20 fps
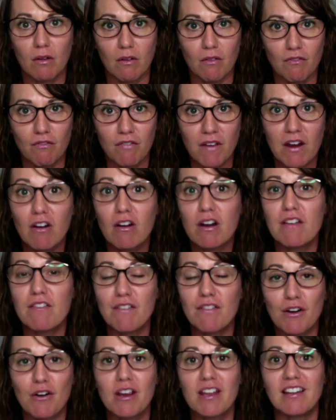very,
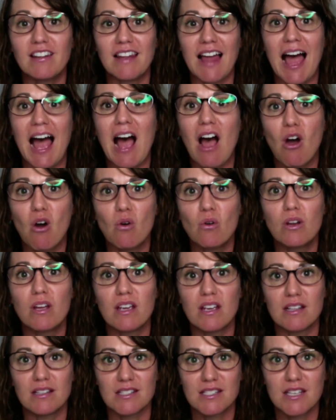very loud
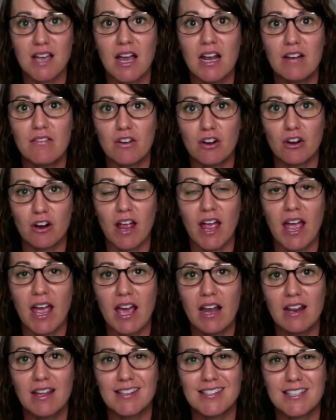inside of your
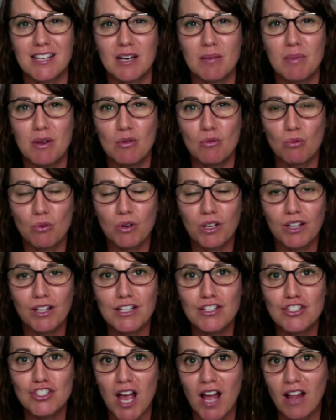head, it's going to be really
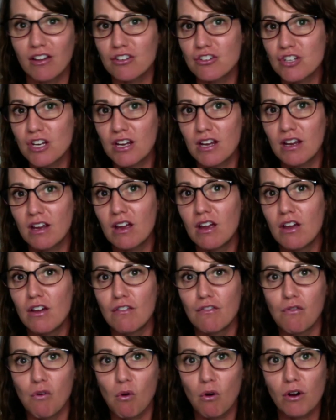challenging
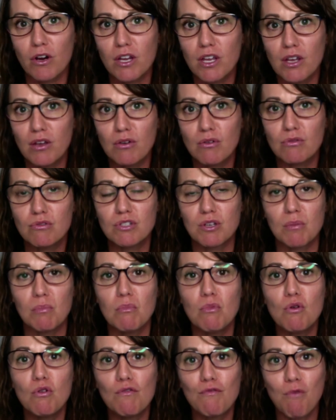for you to
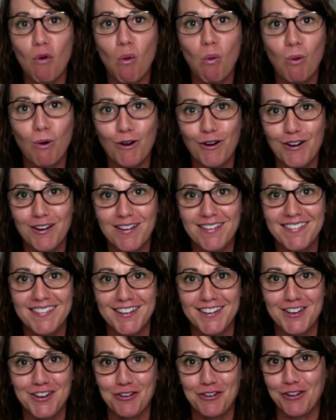move forward
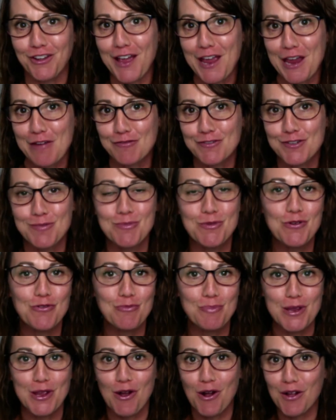in your life, to move
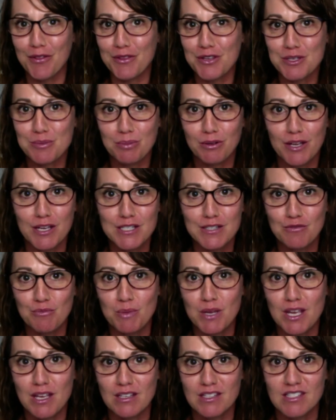beyond this place of
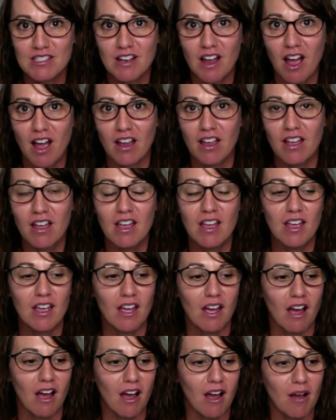being stuck,
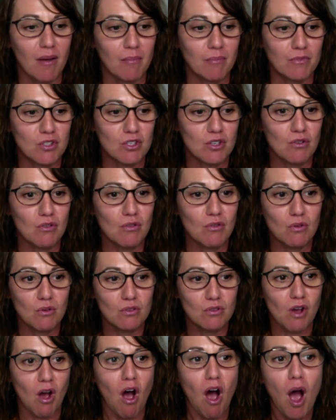to
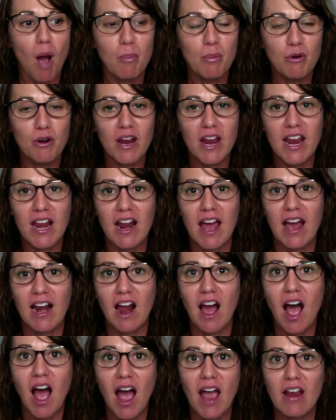operate at a
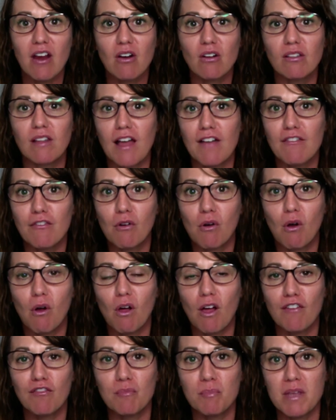higher level
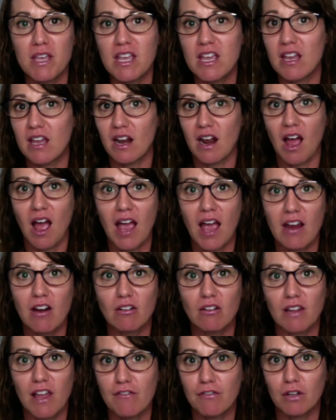of being, at a higher
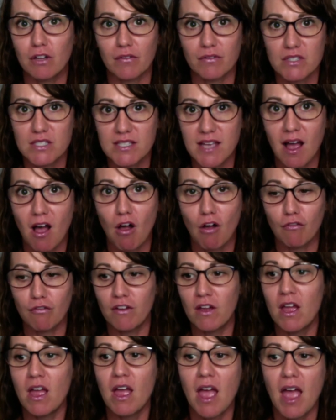level of self.
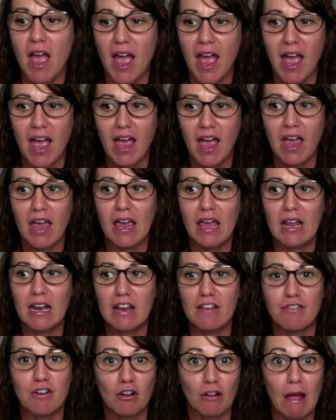And
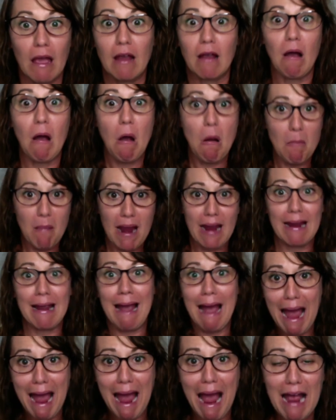if you're like, oh my
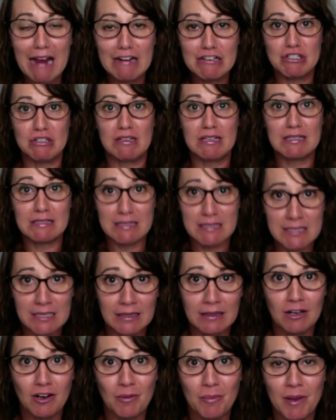gosh, this is a
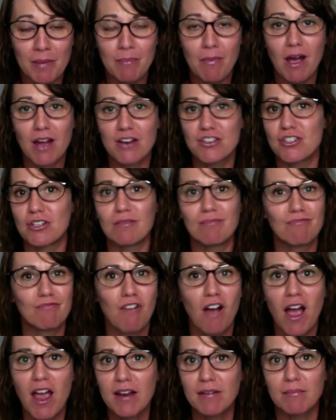little bit much,
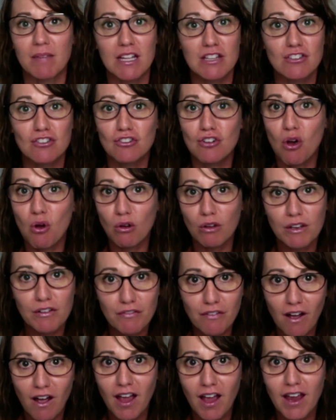fine. It's totally
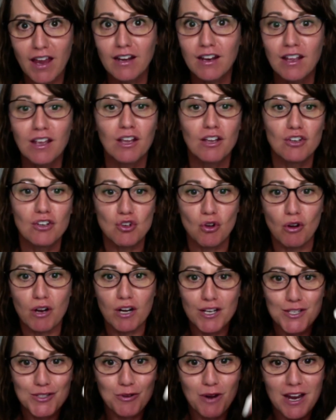fine. Join
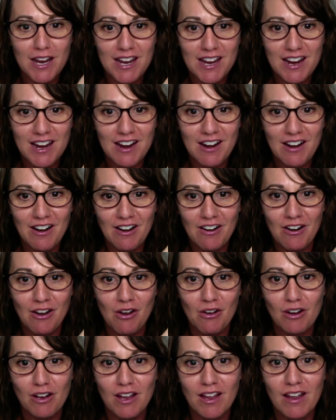us right here. Go
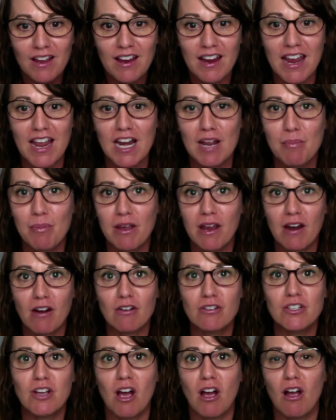to
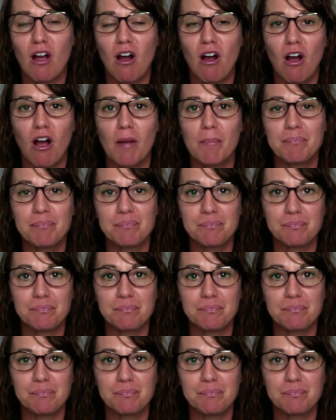anniepagaro.com,